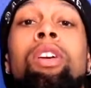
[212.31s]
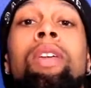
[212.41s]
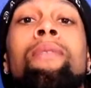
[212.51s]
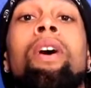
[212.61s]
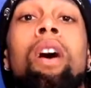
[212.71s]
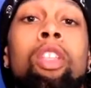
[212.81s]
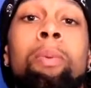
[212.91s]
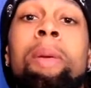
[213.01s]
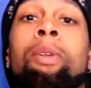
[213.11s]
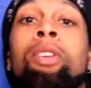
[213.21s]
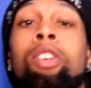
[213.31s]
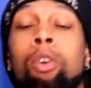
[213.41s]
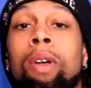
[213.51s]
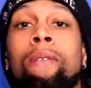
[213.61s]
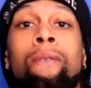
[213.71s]
looking for other people to
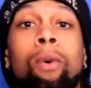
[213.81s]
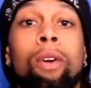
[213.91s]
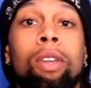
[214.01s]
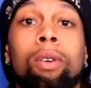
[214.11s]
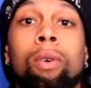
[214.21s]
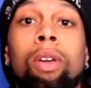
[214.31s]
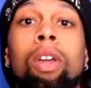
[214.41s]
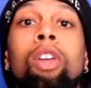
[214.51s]
do it for you,